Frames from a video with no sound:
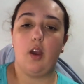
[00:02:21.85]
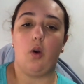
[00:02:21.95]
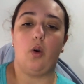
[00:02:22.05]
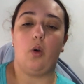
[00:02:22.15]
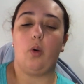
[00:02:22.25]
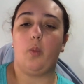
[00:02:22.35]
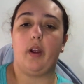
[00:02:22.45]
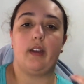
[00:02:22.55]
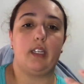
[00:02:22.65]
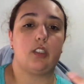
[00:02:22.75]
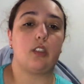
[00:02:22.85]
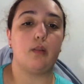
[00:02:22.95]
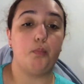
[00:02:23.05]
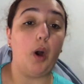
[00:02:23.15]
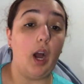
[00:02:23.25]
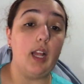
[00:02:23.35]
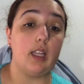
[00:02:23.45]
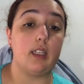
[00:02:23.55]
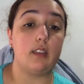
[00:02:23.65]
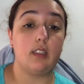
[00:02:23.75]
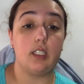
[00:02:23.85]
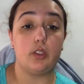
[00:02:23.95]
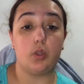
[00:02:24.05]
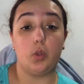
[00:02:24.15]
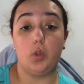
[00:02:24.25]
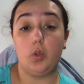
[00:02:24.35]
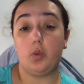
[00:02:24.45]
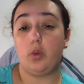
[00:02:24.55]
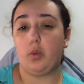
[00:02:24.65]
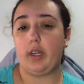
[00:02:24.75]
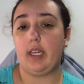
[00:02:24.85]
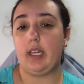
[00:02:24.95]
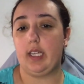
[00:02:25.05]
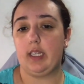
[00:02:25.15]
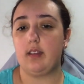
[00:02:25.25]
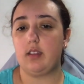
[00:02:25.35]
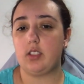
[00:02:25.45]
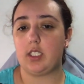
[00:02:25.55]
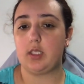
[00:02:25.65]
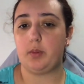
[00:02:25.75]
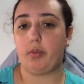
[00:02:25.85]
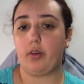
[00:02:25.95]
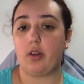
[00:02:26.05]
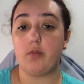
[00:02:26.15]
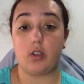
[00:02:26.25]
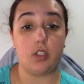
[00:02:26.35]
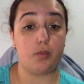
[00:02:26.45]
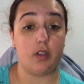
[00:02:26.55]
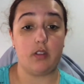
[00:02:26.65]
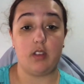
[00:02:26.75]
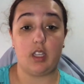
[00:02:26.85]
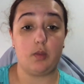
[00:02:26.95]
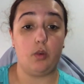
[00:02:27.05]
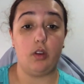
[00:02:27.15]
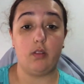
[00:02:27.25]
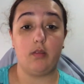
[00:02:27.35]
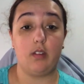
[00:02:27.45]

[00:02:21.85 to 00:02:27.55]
or where I need to compile it, it's all already in the Shakespeare program. So I just press export